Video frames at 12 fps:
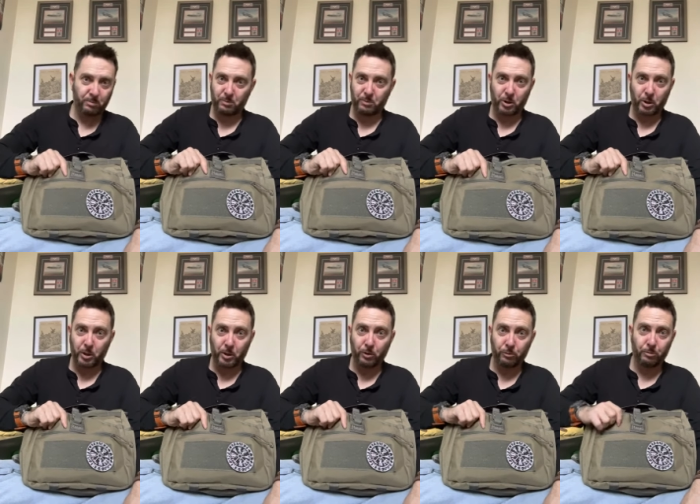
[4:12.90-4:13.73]
it's good
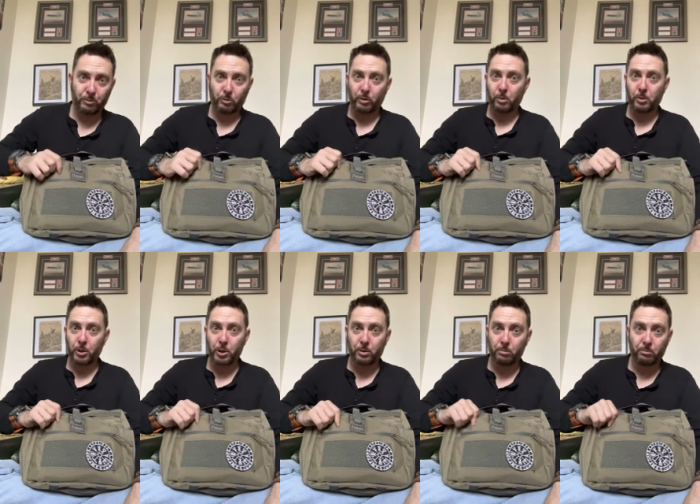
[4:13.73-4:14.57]
enough. It's
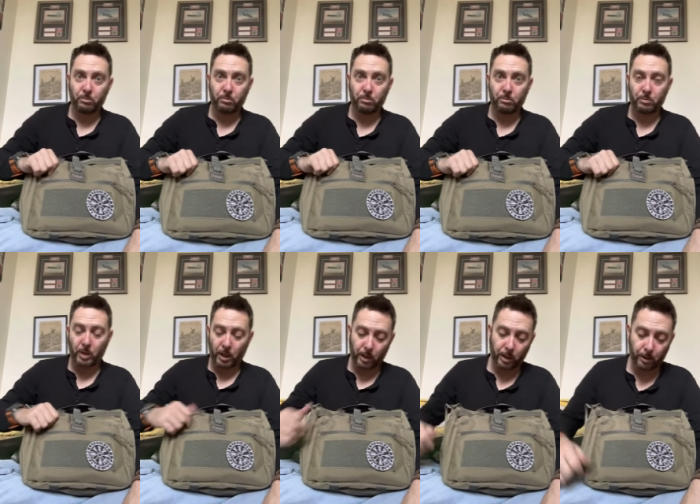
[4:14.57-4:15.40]
robust.
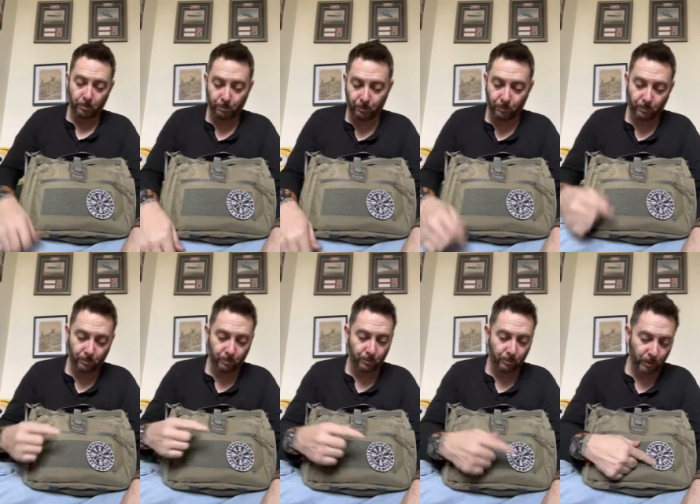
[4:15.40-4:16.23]
Um,
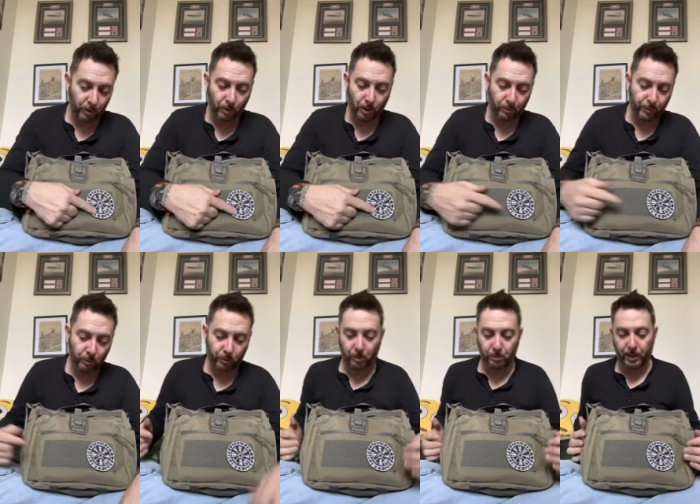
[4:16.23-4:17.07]
you've got a
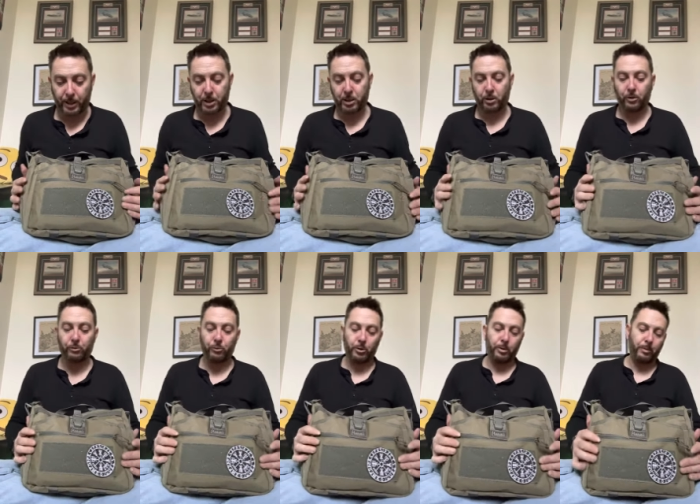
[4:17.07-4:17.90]
Velcro patch on the
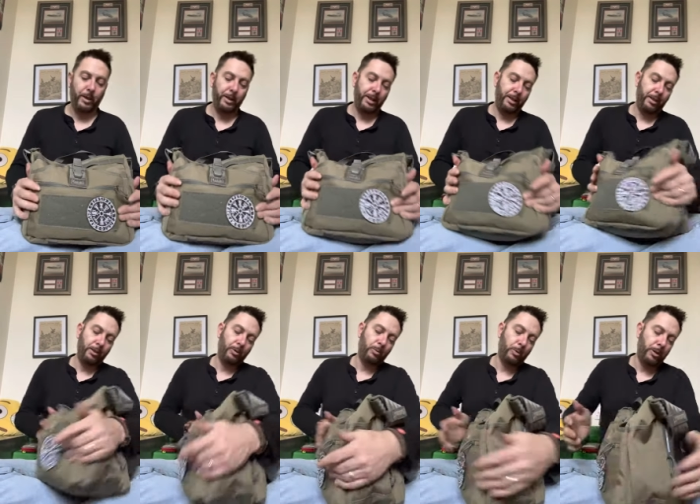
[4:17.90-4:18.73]
front and then
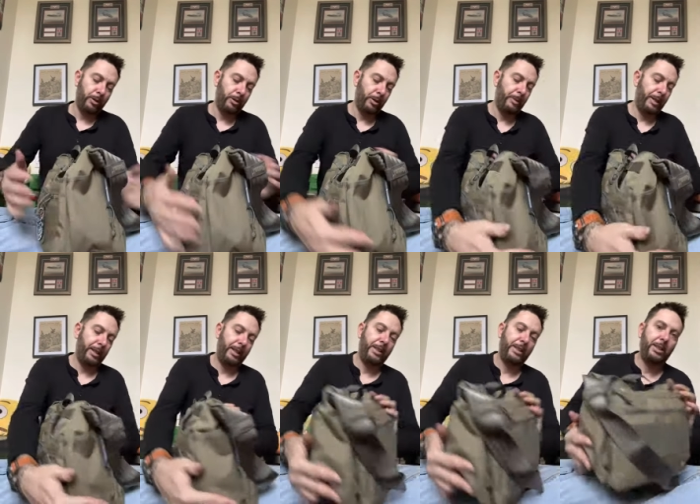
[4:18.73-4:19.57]
another one on the back
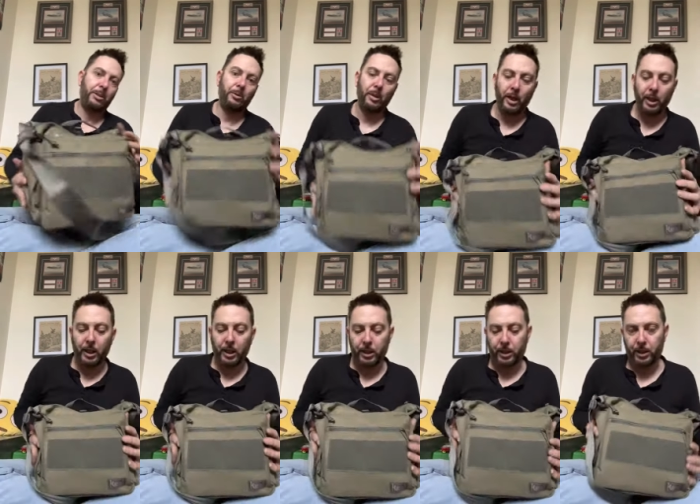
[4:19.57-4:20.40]
there to
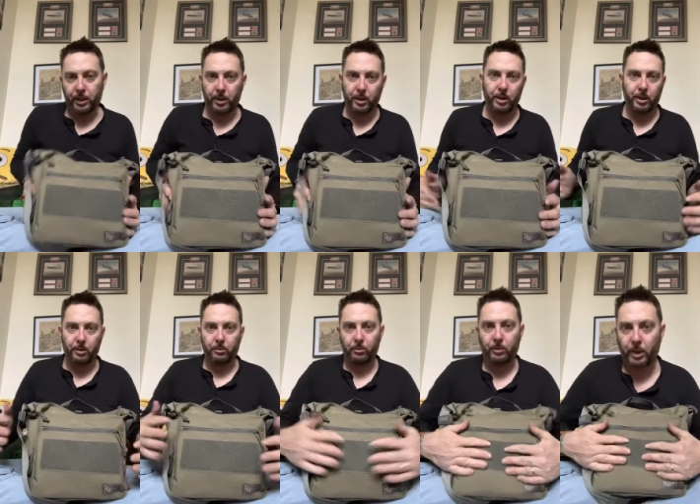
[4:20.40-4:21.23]
either
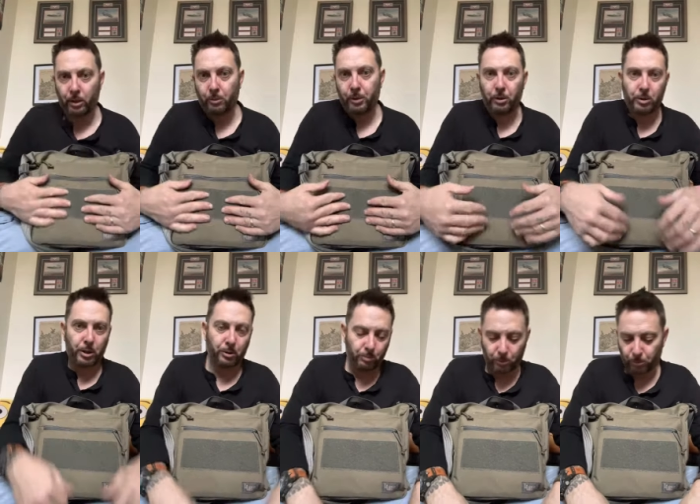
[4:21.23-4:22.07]
help you
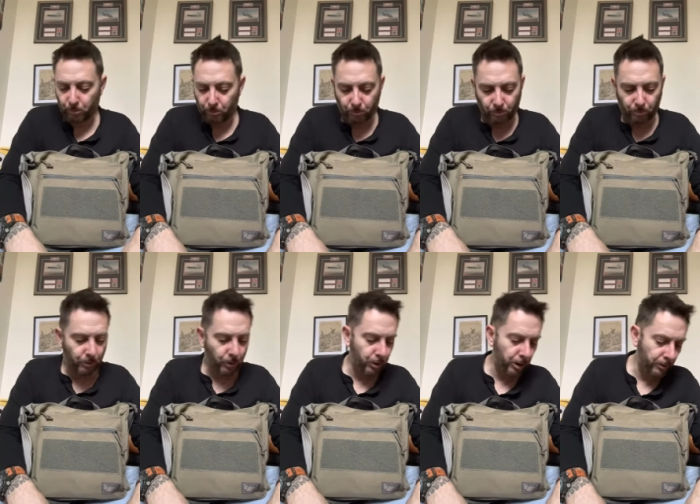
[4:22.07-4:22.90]
to put
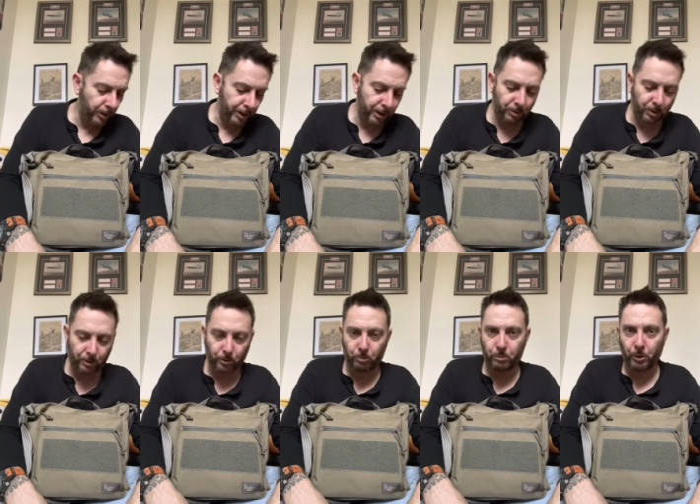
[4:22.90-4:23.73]
modular items on
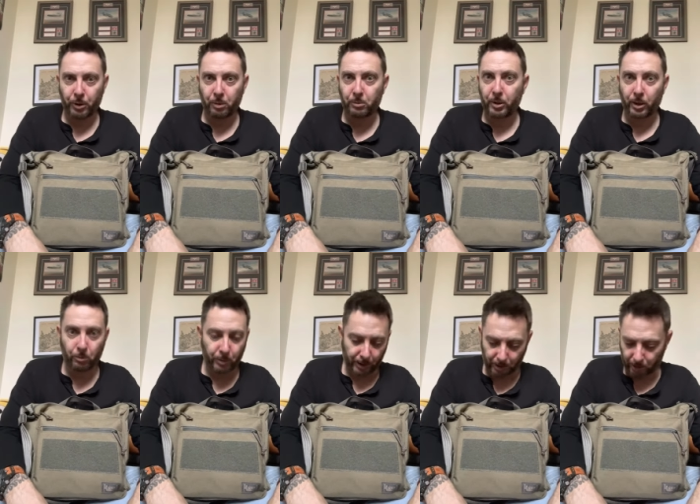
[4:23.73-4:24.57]
or bung your morale
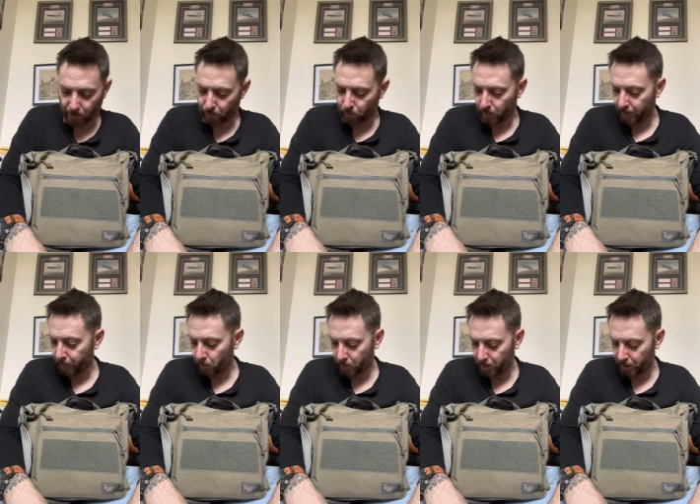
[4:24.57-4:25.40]
patches on or whatever
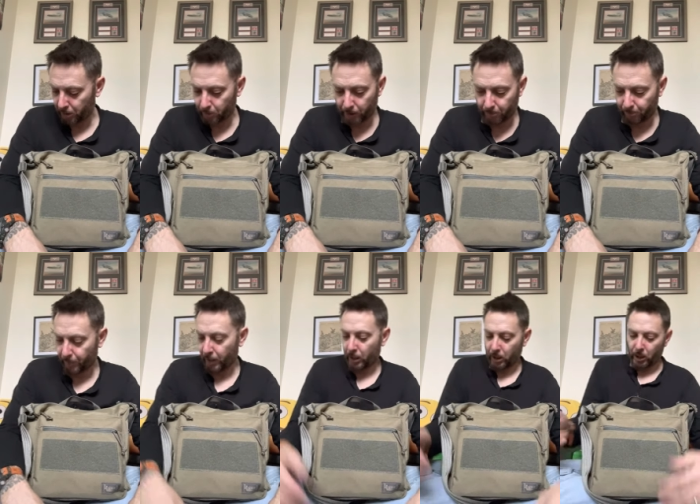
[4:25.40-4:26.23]
you want to do with it.
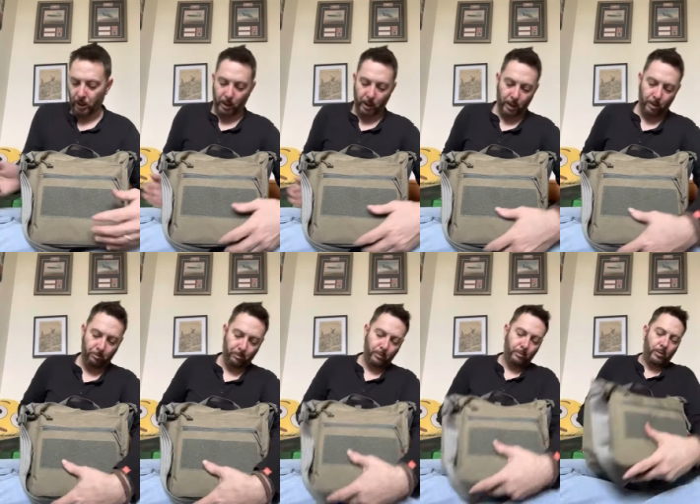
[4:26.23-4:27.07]
Um,
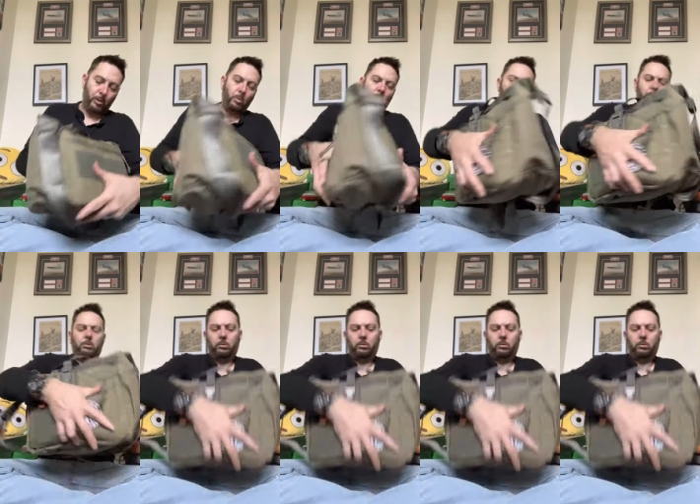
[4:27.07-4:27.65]
the one